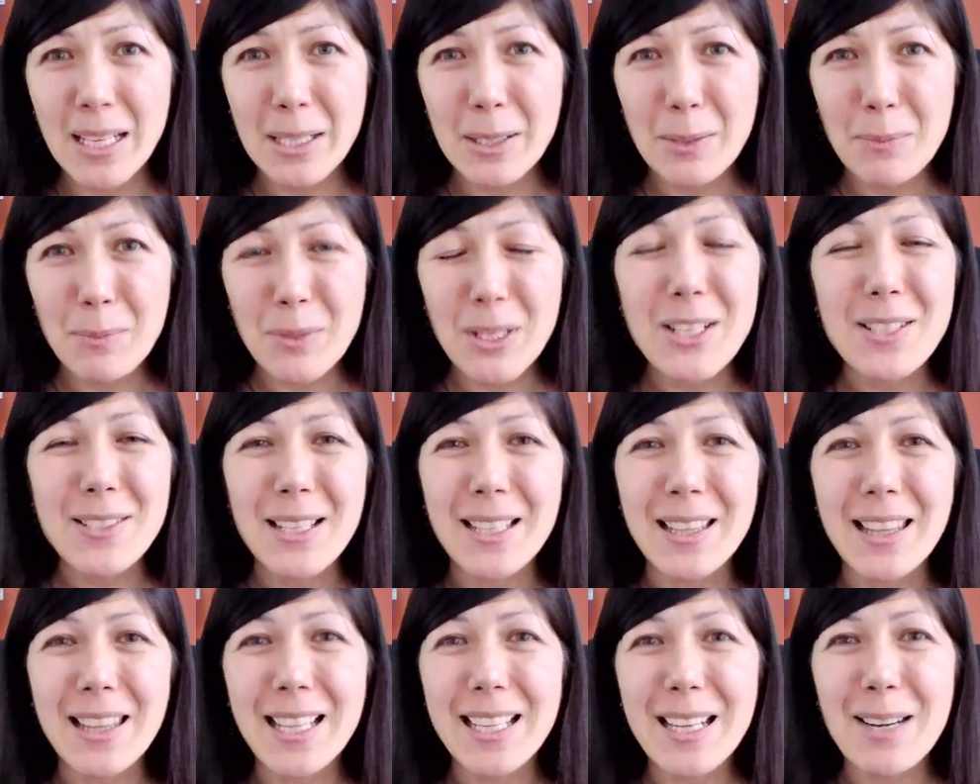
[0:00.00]
Because
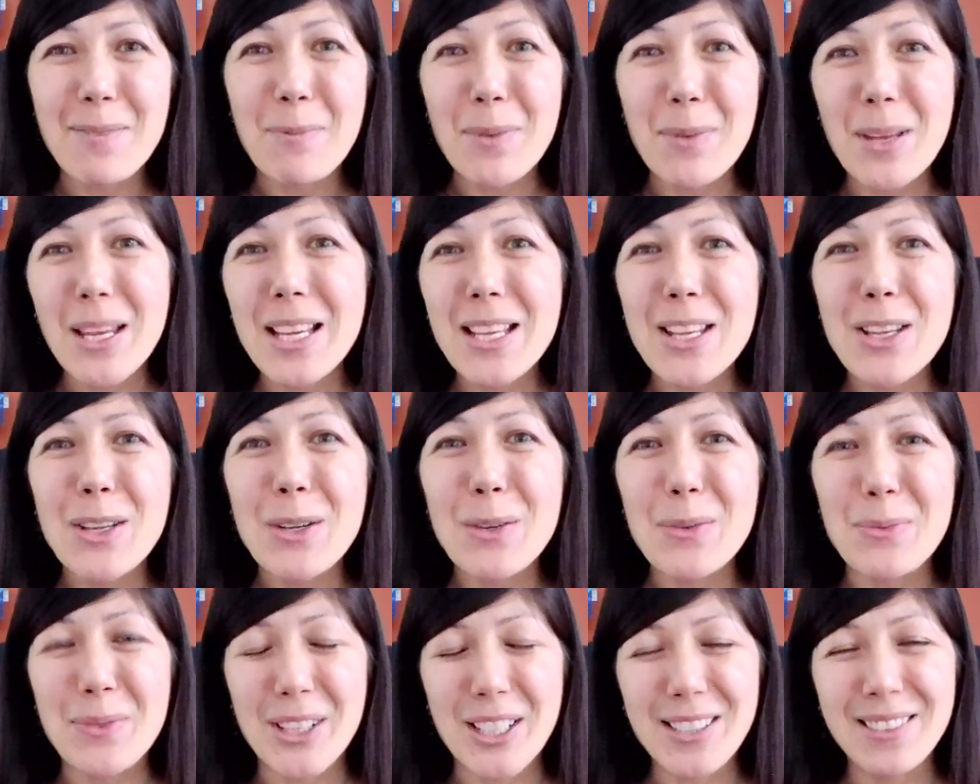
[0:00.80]
I think that being
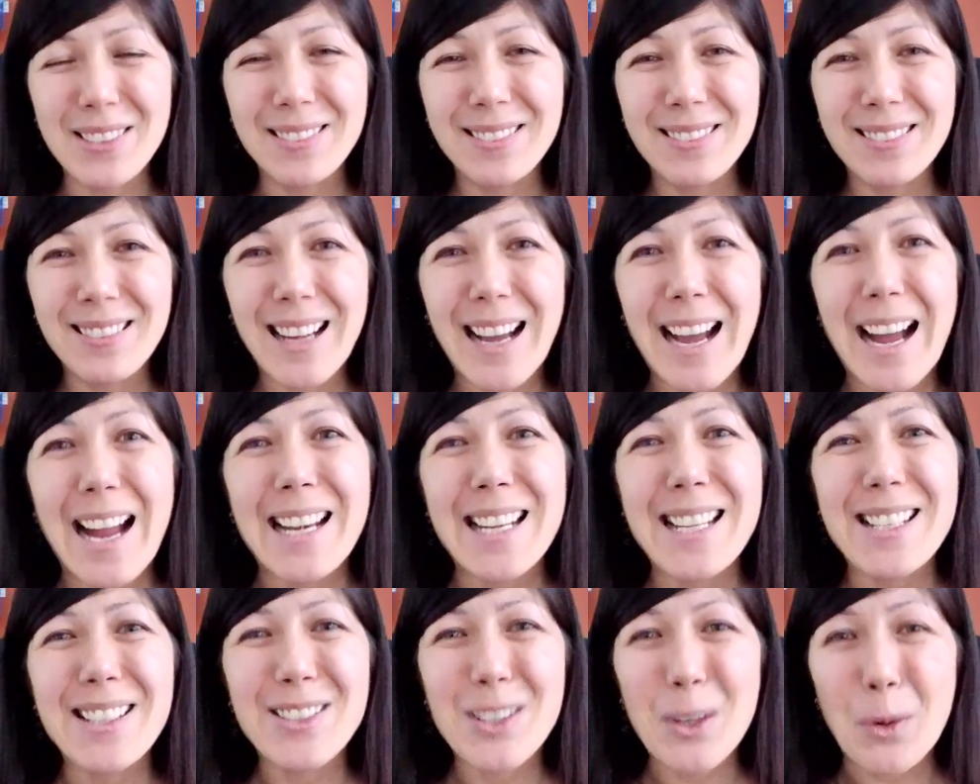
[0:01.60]
human at
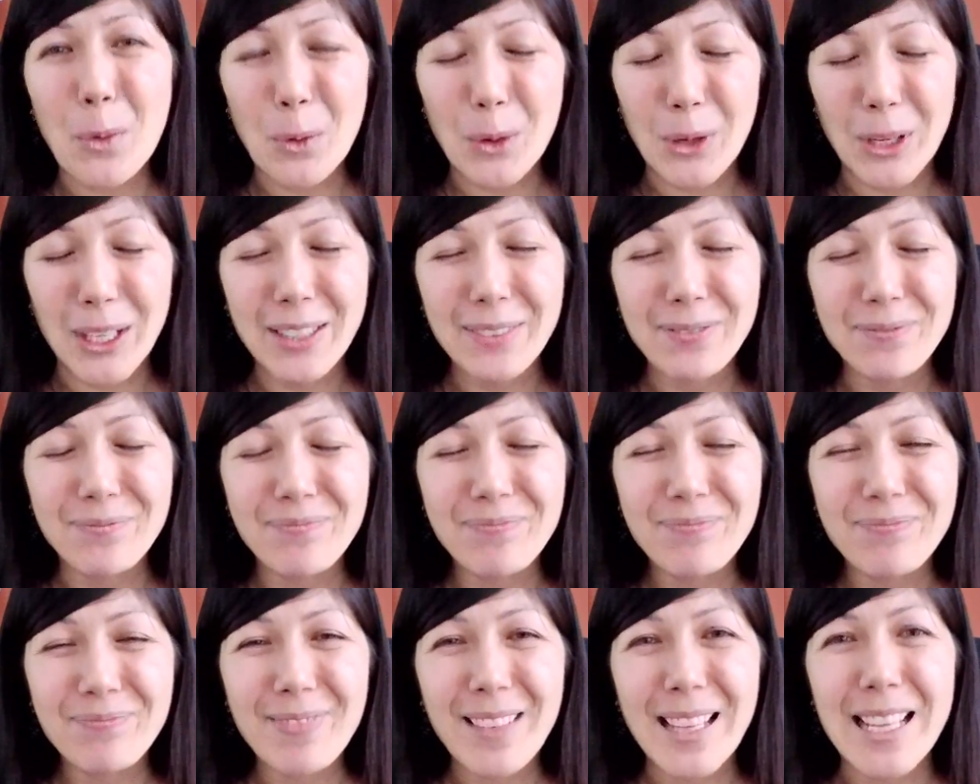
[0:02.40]
its core
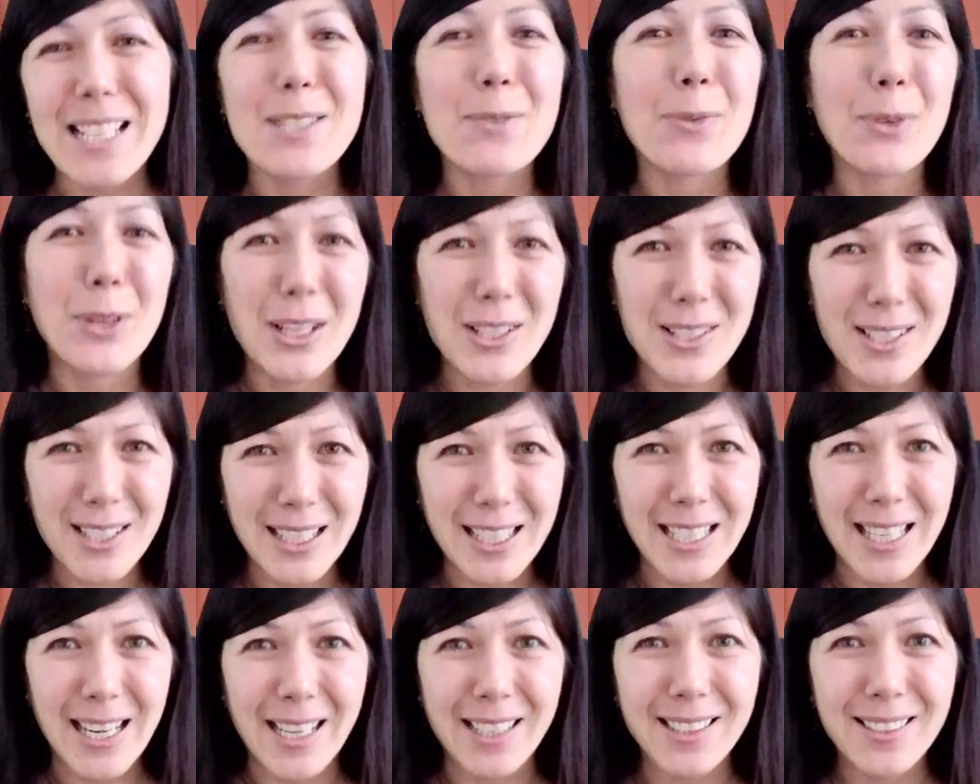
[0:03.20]
is for us to
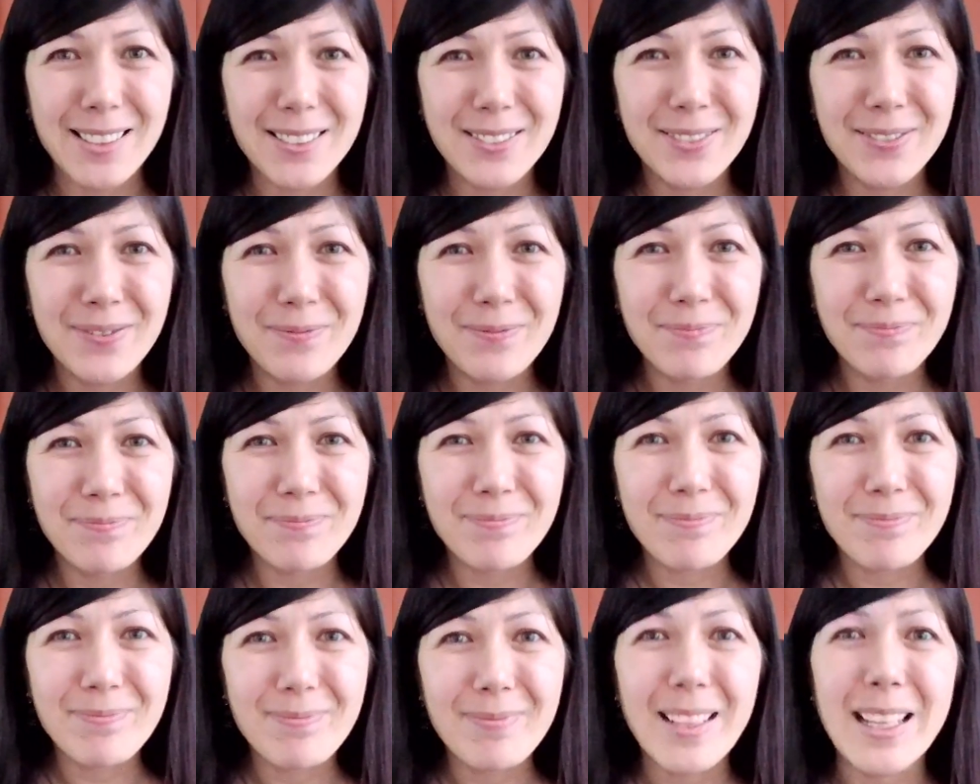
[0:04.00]
connect
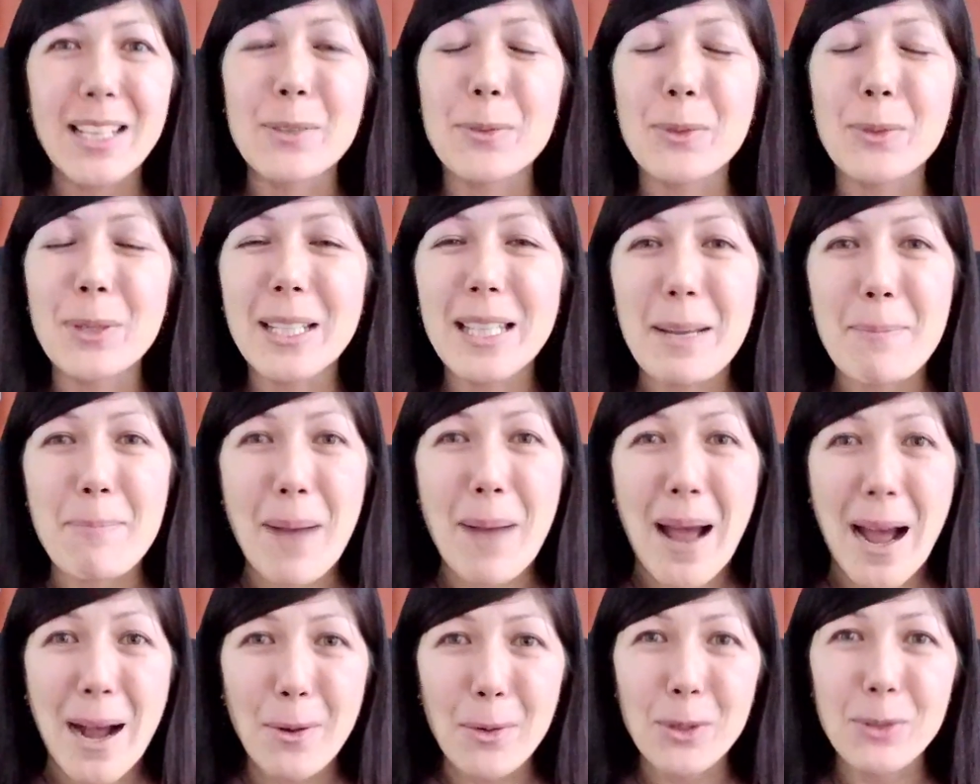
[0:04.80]
in really
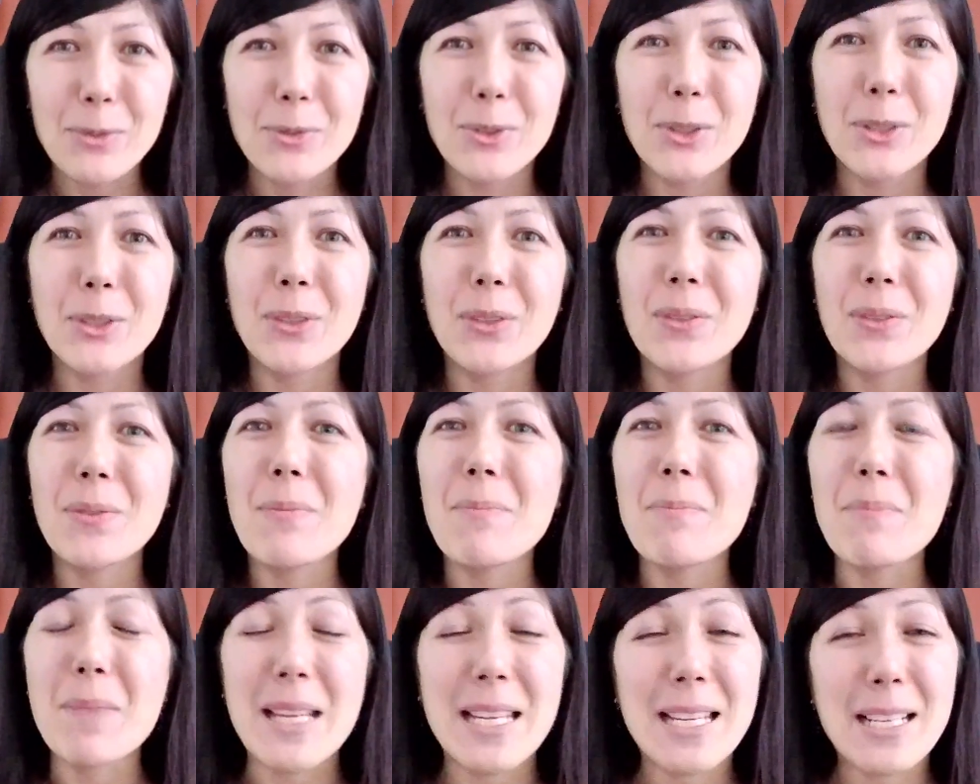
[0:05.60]
powerful,
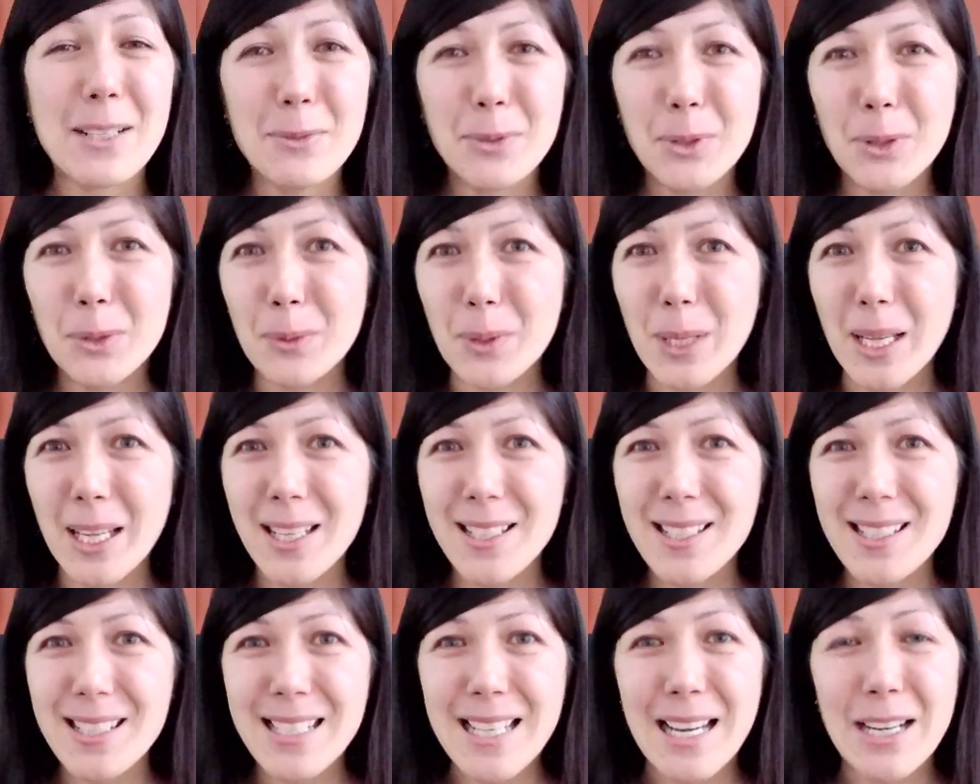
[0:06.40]
meaningful
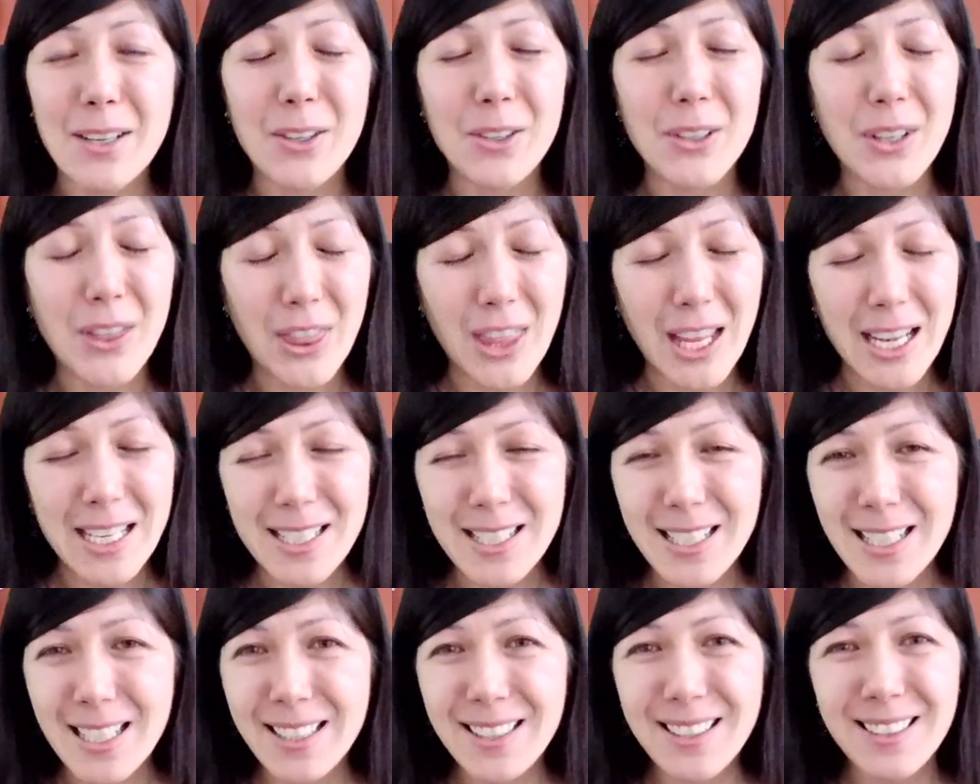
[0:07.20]
ways that are
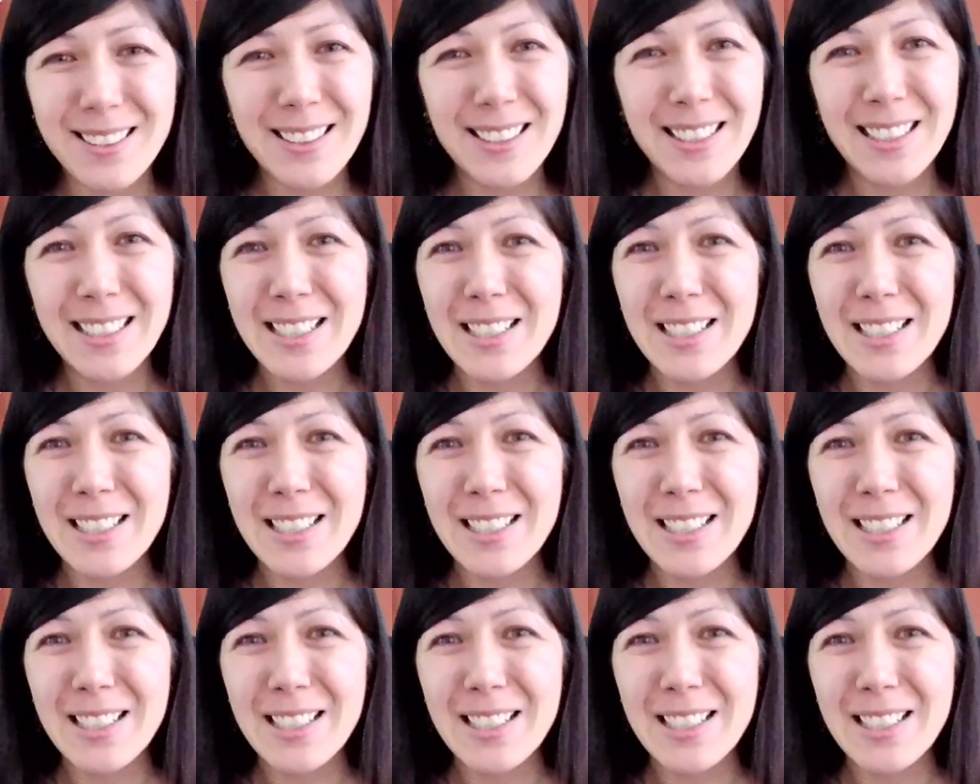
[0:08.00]
authentic,